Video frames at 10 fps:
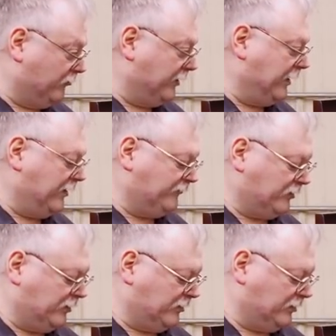one has
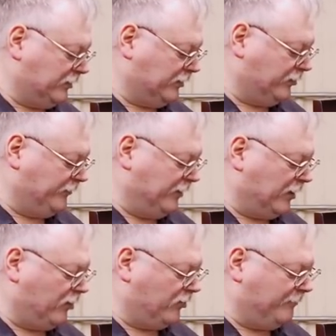a little bit
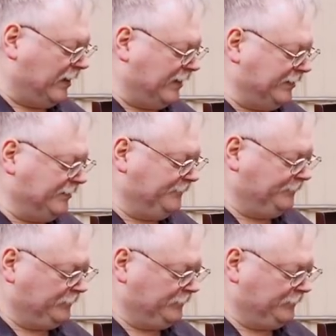harder bonding.